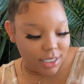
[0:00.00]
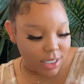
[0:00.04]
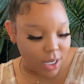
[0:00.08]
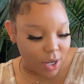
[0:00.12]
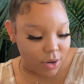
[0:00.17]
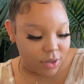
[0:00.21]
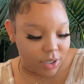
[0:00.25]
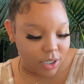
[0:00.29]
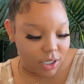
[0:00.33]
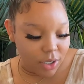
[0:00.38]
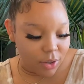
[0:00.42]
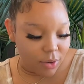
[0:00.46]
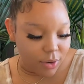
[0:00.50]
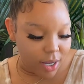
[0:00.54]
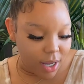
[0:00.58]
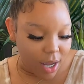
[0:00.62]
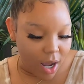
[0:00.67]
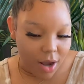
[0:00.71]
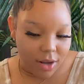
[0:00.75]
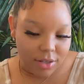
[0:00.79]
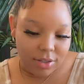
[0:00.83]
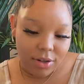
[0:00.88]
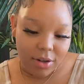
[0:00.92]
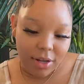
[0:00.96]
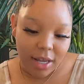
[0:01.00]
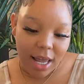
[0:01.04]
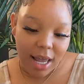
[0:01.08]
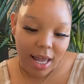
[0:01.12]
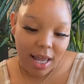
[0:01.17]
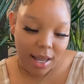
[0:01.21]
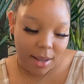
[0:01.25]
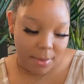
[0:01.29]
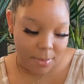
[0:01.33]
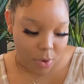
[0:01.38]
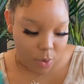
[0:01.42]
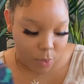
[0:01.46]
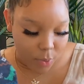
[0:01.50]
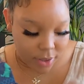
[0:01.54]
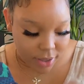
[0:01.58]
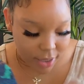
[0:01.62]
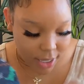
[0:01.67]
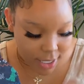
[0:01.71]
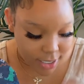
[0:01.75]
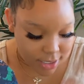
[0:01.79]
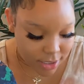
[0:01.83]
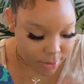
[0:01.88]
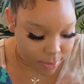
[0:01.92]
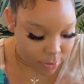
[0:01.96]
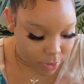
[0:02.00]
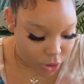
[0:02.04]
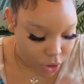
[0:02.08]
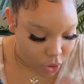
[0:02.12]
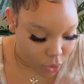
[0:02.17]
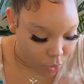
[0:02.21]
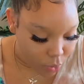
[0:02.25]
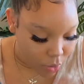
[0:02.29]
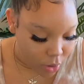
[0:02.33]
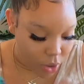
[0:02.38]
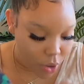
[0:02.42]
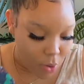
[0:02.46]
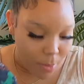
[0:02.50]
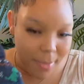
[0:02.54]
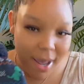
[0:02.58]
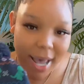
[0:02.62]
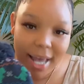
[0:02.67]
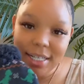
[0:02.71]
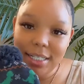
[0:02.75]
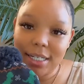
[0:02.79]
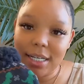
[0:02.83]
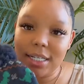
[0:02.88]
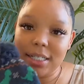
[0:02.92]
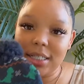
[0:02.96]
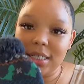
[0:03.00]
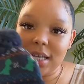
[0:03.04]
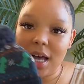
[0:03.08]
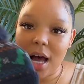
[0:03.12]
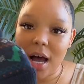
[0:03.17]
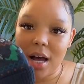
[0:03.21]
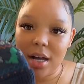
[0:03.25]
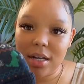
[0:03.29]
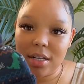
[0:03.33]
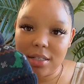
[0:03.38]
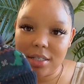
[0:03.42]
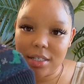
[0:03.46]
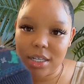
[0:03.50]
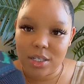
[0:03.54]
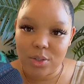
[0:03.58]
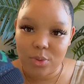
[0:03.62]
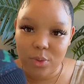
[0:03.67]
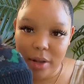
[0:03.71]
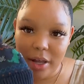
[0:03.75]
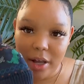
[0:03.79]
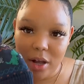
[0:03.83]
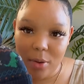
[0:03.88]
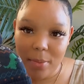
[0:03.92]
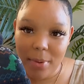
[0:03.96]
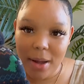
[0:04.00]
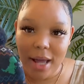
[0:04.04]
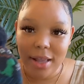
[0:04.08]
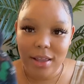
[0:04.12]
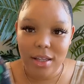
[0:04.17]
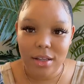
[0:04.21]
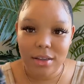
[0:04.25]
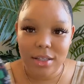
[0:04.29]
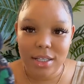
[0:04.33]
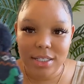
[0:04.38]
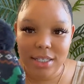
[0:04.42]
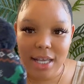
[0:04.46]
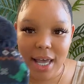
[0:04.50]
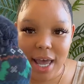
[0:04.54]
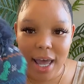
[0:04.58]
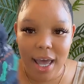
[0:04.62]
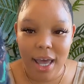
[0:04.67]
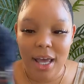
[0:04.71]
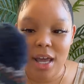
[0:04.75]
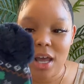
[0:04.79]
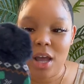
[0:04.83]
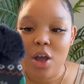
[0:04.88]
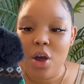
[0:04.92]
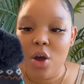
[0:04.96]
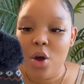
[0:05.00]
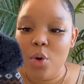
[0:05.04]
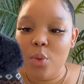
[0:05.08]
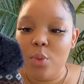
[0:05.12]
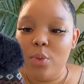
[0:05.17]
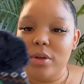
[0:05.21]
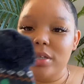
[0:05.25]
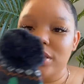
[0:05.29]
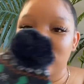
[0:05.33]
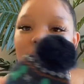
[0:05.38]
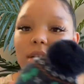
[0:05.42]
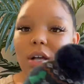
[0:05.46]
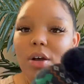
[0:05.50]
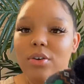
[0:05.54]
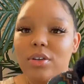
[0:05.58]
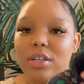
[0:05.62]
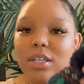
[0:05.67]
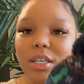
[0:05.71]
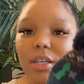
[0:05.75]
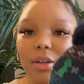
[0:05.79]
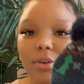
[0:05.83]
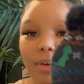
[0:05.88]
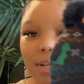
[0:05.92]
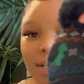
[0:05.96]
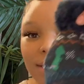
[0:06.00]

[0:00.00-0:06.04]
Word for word: so cute. It also came with like some cute little matching socks as well. But I thought this hat was so cute